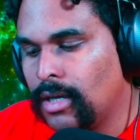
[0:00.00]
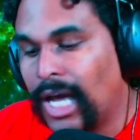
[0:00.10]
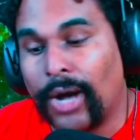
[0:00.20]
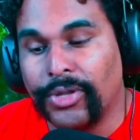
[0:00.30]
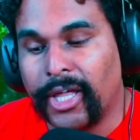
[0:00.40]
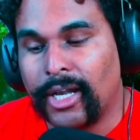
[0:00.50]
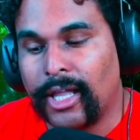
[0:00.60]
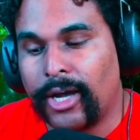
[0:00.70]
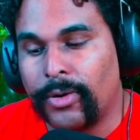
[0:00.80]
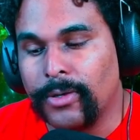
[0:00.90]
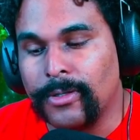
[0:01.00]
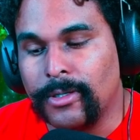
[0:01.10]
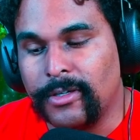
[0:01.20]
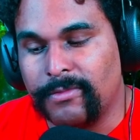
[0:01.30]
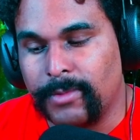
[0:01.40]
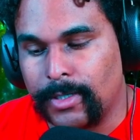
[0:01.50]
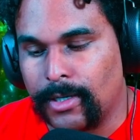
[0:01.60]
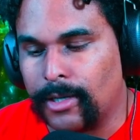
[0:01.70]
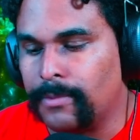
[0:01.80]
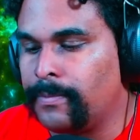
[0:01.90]
I will not allow her to leave me
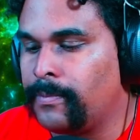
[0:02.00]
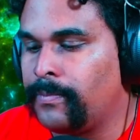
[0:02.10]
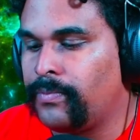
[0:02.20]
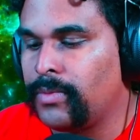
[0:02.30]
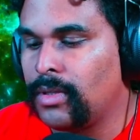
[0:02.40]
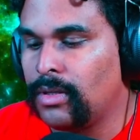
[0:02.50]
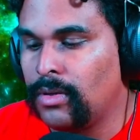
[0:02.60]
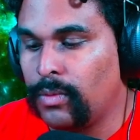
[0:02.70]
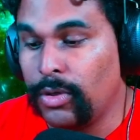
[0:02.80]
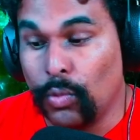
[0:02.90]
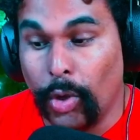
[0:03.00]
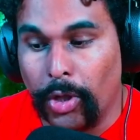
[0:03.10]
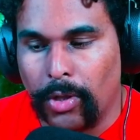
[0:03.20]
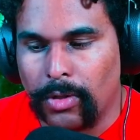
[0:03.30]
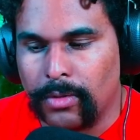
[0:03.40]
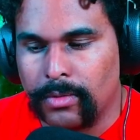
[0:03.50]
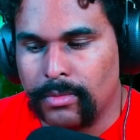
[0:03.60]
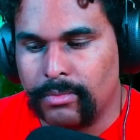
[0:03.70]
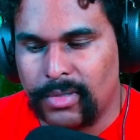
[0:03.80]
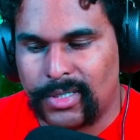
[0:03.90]
again. We will
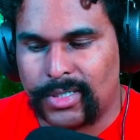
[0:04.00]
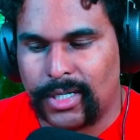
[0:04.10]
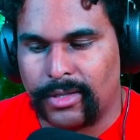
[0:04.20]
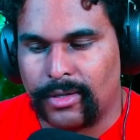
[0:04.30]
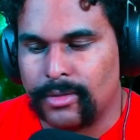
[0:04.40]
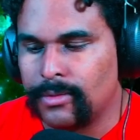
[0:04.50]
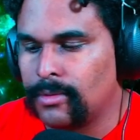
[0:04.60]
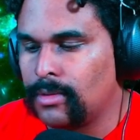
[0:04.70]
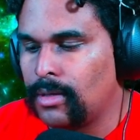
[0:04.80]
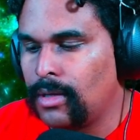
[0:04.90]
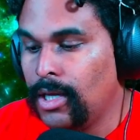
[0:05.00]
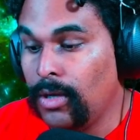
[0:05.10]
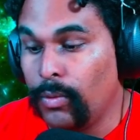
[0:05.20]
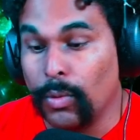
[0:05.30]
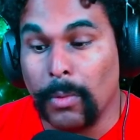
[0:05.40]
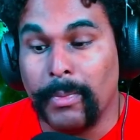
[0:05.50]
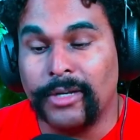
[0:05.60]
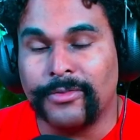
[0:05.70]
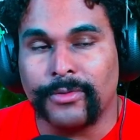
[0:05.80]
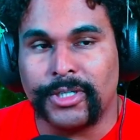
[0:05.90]
be together. We were
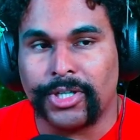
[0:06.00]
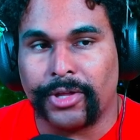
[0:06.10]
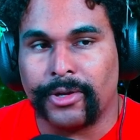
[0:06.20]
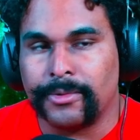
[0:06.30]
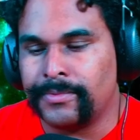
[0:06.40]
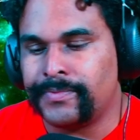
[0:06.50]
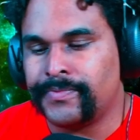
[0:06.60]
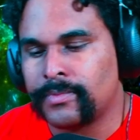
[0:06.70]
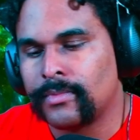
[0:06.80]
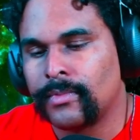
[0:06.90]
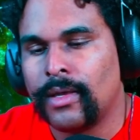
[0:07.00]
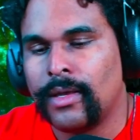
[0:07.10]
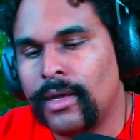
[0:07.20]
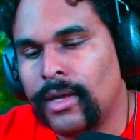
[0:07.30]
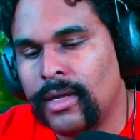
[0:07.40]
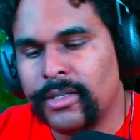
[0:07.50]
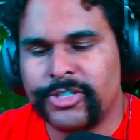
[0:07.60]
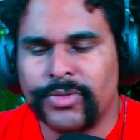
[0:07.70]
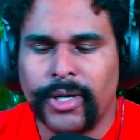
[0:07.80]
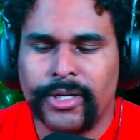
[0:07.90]
meant for each other. The
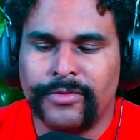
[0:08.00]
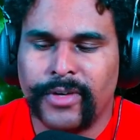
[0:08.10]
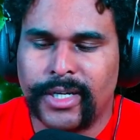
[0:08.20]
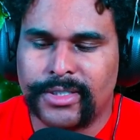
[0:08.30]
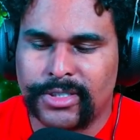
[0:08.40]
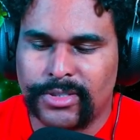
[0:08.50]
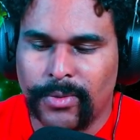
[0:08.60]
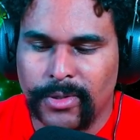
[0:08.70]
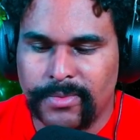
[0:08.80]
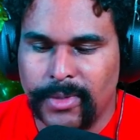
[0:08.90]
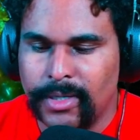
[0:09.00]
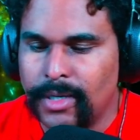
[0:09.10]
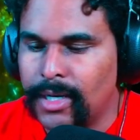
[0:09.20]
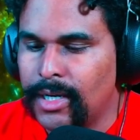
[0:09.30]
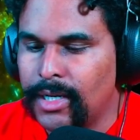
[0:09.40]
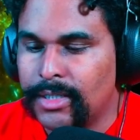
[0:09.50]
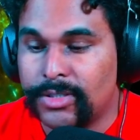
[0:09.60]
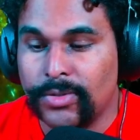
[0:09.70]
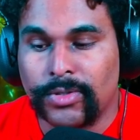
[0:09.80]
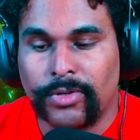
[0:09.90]
train advances towards me, the
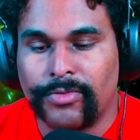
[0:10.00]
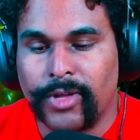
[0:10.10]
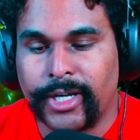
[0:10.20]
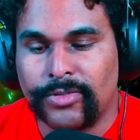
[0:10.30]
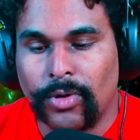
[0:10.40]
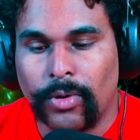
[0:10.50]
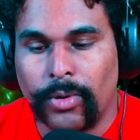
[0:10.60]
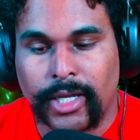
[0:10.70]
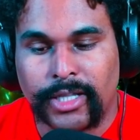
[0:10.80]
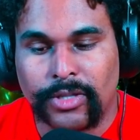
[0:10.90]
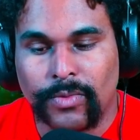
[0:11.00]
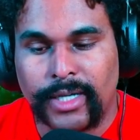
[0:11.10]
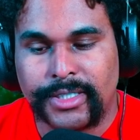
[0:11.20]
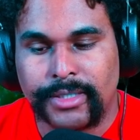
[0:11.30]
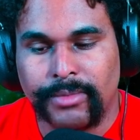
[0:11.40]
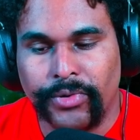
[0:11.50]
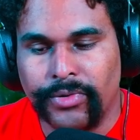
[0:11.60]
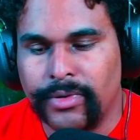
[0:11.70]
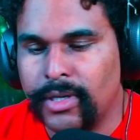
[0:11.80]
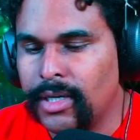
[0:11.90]
circle of light growing like the rising
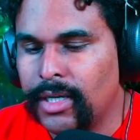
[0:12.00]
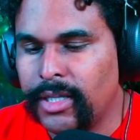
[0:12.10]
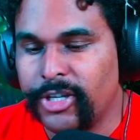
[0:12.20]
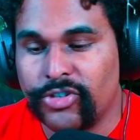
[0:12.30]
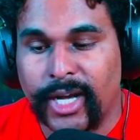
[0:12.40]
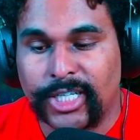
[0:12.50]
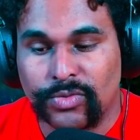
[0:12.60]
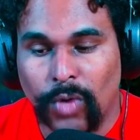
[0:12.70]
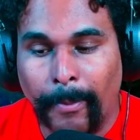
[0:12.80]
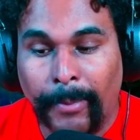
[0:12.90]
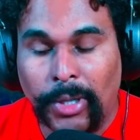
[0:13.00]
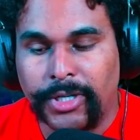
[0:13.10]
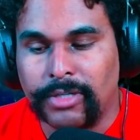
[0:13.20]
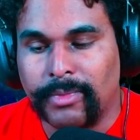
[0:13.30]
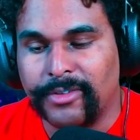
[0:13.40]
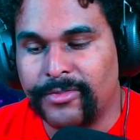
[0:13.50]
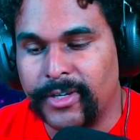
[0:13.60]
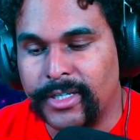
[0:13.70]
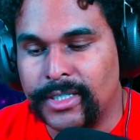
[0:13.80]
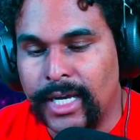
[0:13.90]
moon. The tracks rumble under my
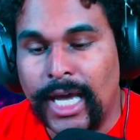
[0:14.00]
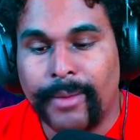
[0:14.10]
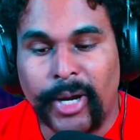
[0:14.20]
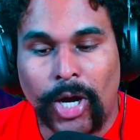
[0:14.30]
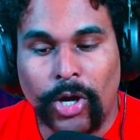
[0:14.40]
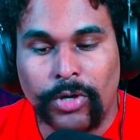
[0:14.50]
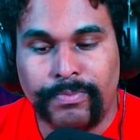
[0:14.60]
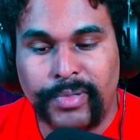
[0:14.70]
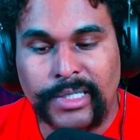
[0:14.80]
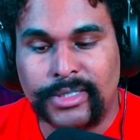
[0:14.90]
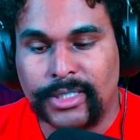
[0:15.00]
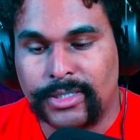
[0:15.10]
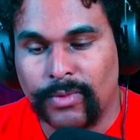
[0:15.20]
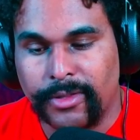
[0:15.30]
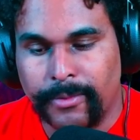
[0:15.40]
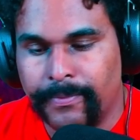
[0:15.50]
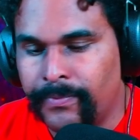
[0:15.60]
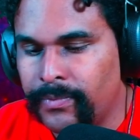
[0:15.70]
feet, and my heart beats its rhythm.